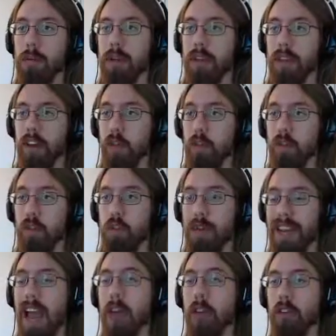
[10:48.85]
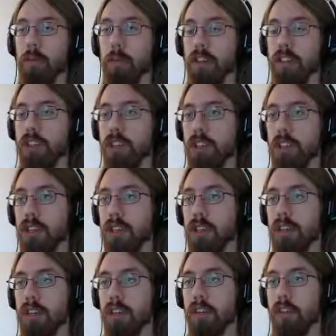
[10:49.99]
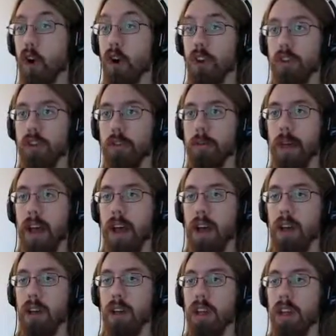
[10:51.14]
because I don't spin out as much. It's harder to spin out.